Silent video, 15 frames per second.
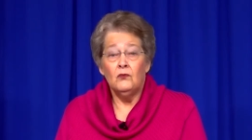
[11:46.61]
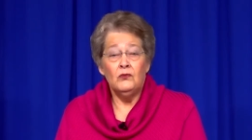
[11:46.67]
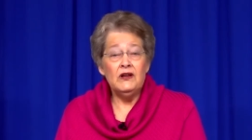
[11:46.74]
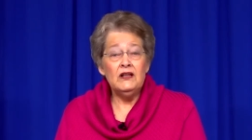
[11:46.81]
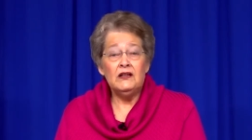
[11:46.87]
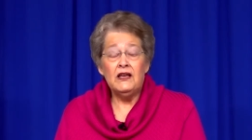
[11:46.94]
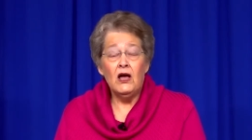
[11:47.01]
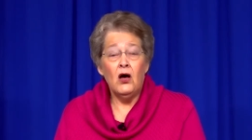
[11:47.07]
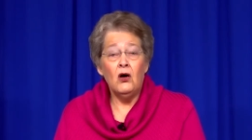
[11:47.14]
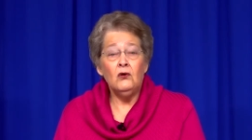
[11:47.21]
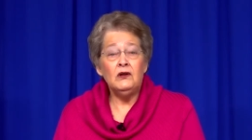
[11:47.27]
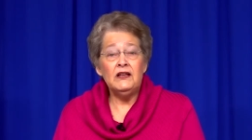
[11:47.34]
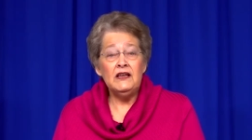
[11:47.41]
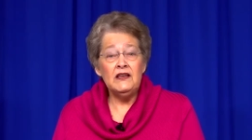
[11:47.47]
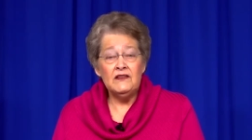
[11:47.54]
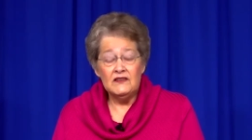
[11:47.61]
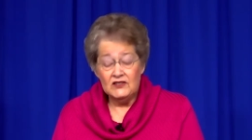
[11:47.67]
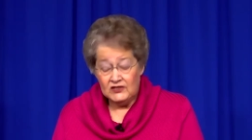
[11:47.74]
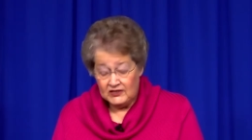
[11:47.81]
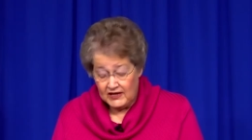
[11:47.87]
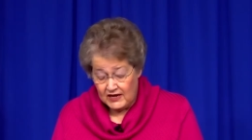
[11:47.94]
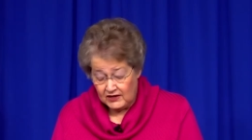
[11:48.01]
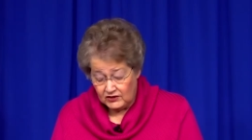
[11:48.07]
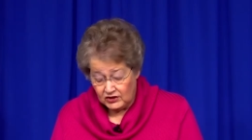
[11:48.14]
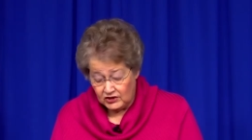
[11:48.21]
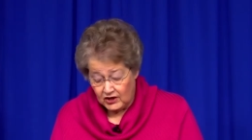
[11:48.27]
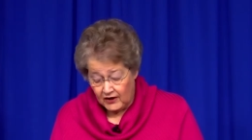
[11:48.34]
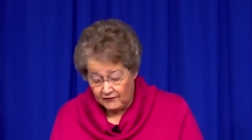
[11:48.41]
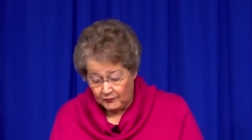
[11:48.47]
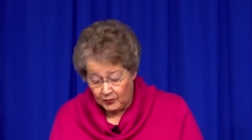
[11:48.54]
really only in the sense
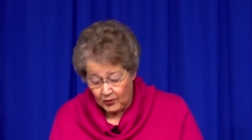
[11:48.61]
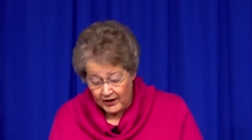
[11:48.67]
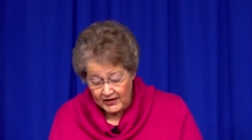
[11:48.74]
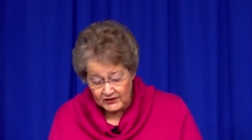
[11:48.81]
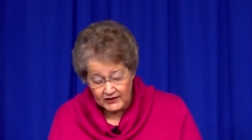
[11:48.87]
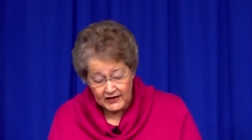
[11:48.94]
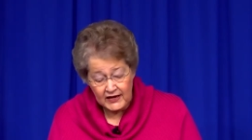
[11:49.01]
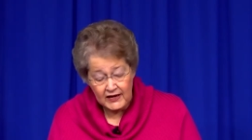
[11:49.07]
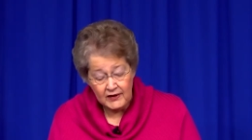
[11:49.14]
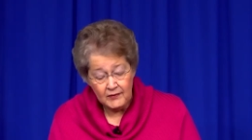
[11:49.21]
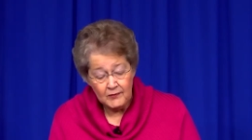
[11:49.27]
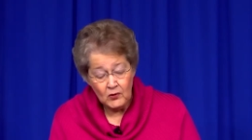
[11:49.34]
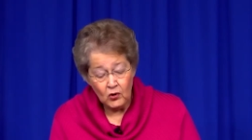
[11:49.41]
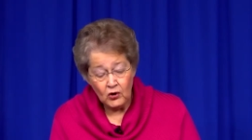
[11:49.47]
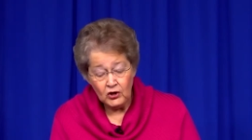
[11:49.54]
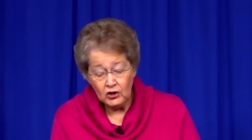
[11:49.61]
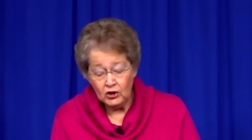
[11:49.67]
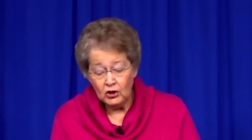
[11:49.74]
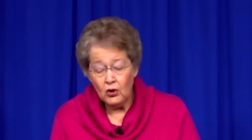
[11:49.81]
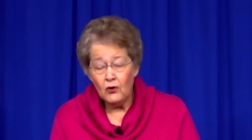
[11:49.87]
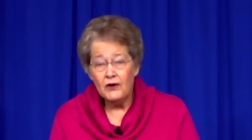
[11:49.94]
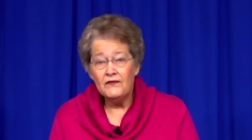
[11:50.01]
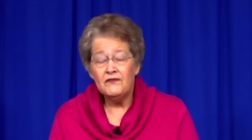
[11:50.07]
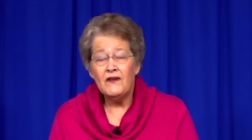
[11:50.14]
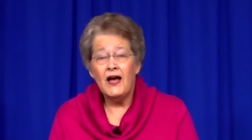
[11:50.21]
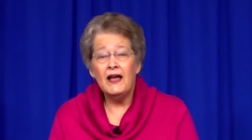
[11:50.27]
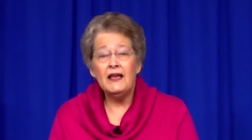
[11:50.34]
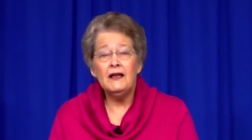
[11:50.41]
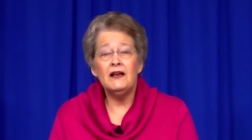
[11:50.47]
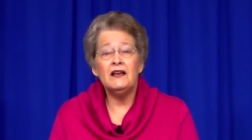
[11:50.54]
of praising Him or
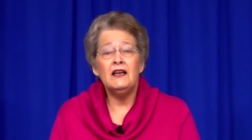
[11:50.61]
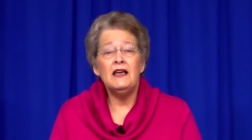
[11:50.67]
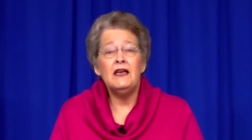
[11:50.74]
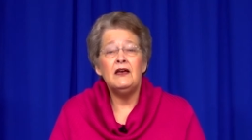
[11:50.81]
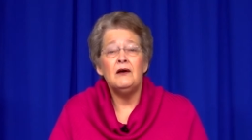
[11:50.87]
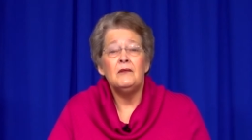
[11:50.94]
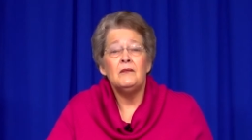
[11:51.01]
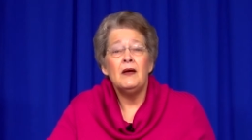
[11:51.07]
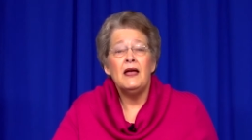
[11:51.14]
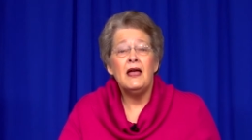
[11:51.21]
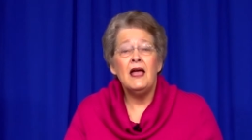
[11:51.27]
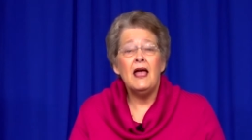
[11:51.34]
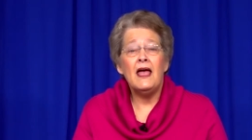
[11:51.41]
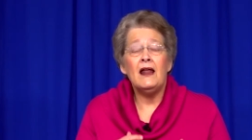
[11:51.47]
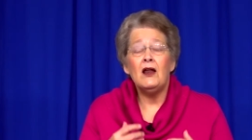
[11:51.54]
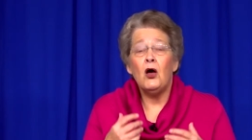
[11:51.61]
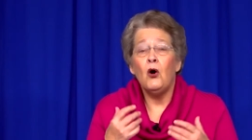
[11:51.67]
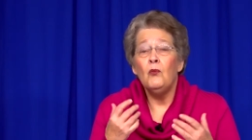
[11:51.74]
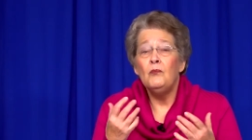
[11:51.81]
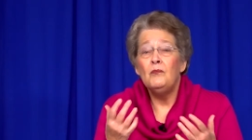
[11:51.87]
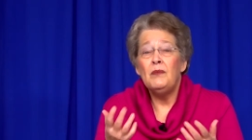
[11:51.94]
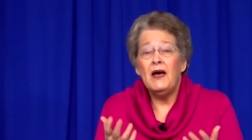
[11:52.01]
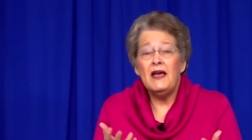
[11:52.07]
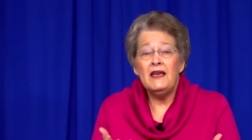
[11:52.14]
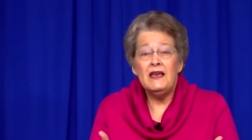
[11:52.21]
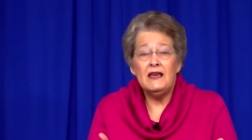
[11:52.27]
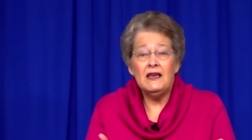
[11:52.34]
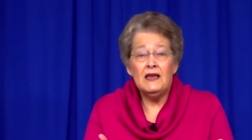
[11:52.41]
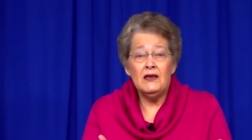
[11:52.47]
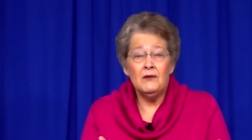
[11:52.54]
glorifying Him and
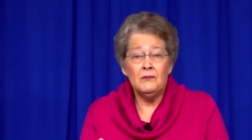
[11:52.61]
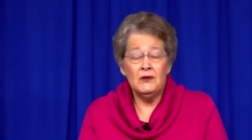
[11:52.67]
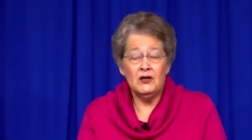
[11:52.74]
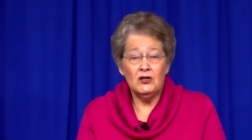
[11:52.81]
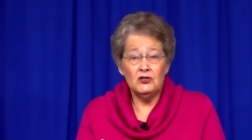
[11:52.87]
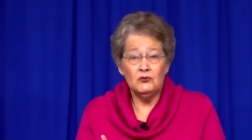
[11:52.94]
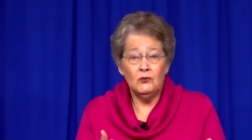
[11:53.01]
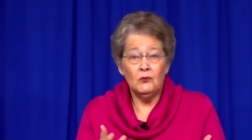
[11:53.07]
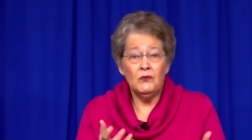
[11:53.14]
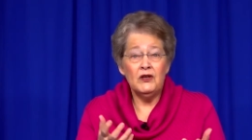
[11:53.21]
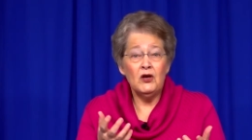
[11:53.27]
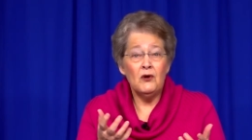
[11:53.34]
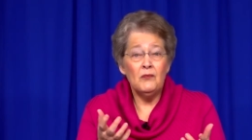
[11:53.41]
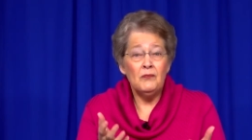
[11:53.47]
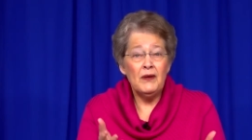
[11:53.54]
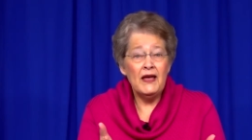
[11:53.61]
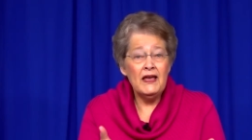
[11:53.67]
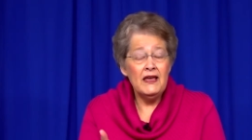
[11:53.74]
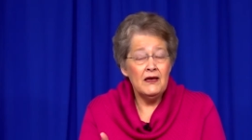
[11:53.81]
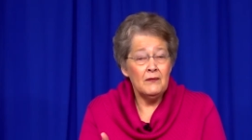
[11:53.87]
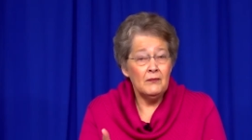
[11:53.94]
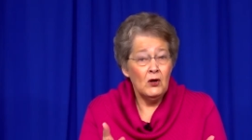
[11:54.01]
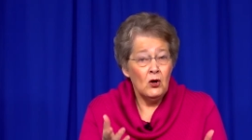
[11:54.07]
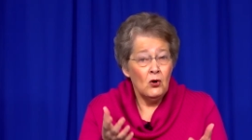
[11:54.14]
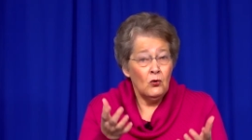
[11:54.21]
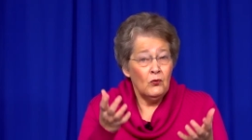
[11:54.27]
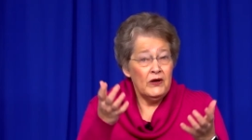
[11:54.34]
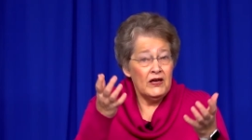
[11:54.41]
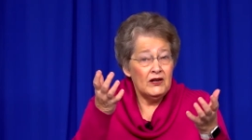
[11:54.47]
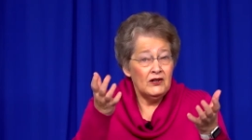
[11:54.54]
obeying Him, because when we obey Him,
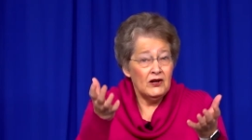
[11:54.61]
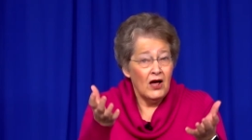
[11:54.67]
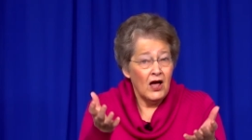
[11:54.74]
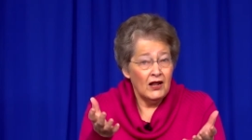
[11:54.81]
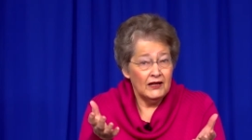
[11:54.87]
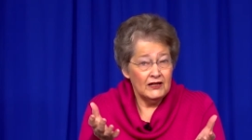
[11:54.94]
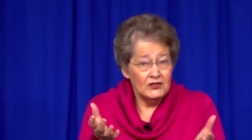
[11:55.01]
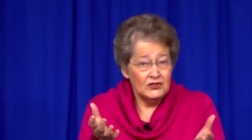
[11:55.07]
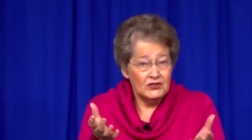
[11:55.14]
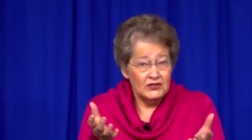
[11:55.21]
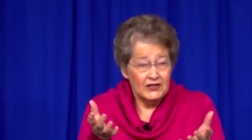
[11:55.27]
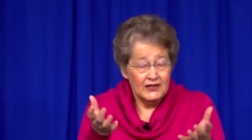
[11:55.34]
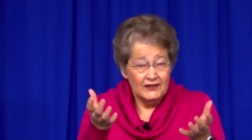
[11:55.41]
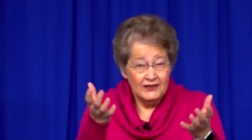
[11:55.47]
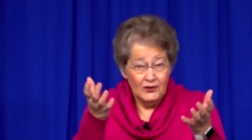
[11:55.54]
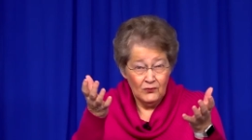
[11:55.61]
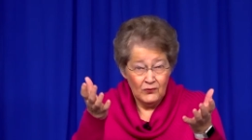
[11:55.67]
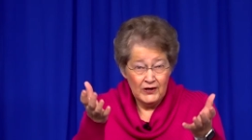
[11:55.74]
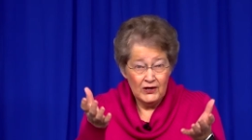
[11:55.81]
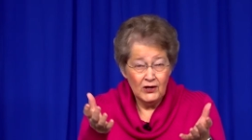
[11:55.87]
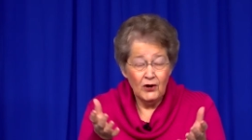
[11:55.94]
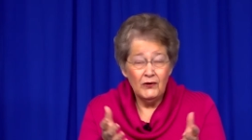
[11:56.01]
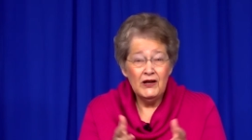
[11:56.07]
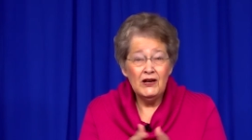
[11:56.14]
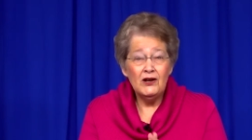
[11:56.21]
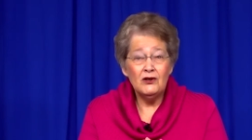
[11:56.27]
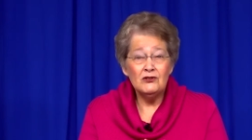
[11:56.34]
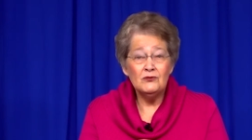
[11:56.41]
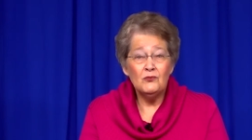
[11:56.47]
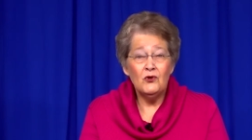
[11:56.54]
we acknowledge that we know He
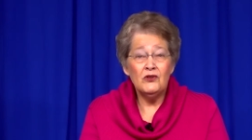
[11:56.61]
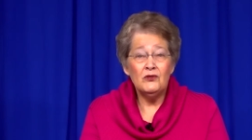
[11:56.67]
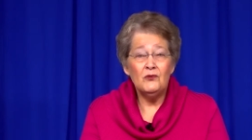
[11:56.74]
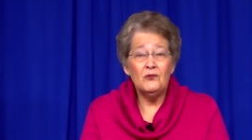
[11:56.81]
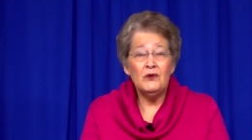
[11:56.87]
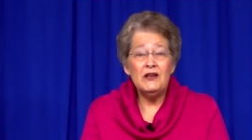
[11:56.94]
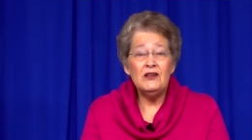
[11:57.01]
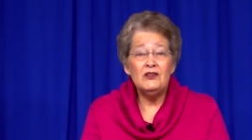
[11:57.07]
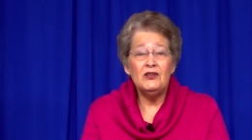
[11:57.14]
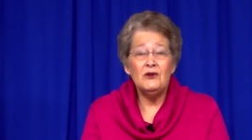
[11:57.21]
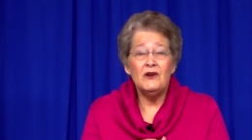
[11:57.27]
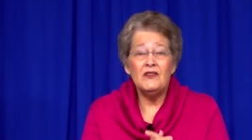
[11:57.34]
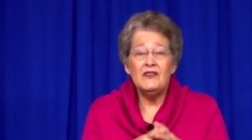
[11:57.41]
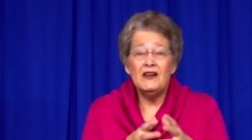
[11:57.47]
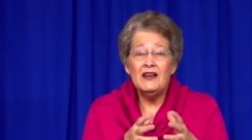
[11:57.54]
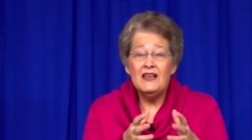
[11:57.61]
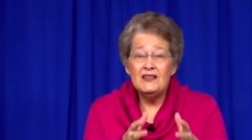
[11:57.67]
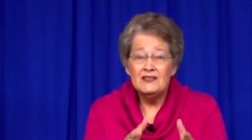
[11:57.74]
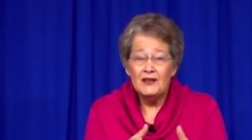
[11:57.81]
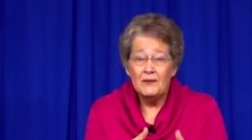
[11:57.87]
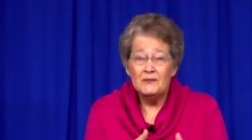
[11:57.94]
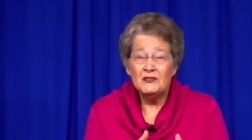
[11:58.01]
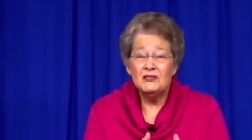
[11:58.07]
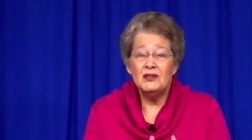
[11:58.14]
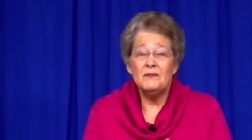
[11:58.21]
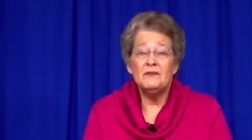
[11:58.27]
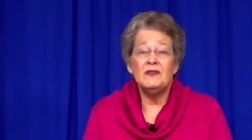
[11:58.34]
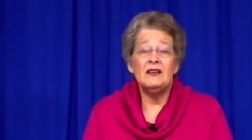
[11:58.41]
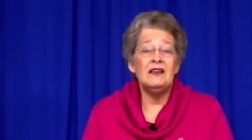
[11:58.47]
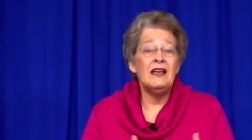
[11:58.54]
knows more than we do and that He's up to
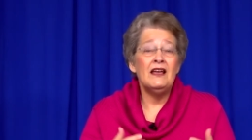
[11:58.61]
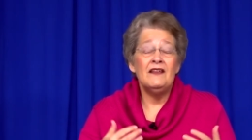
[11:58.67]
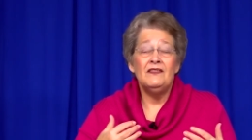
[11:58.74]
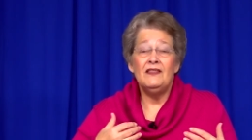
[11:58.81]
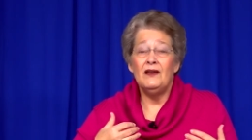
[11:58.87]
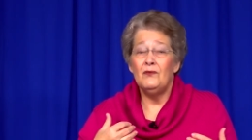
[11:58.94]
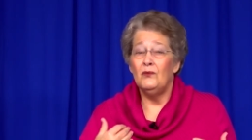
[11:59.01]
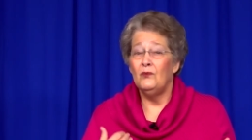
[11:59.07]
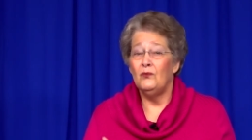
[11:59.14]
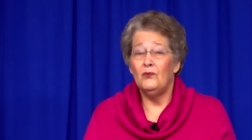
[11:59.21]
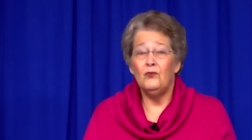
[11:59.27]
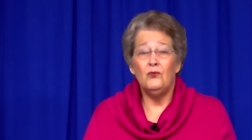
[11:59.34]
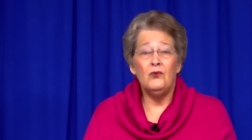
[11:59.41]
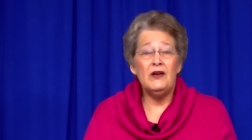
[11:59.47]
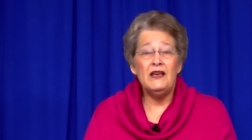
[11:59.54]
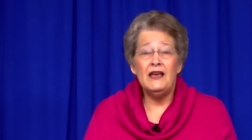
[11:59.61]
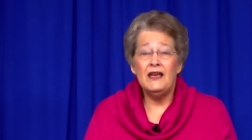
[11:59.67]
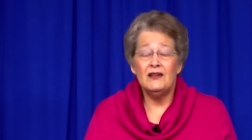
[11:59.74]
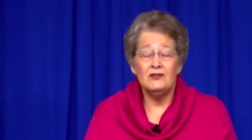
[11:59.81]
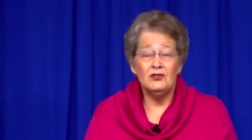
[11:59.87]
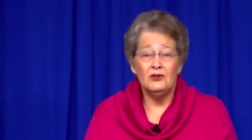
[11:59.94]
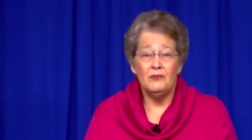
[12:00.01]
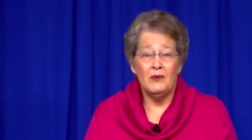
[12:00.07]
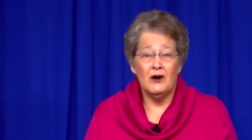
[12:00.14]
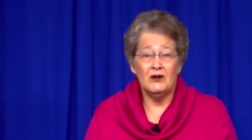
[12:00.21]
something that we can't do by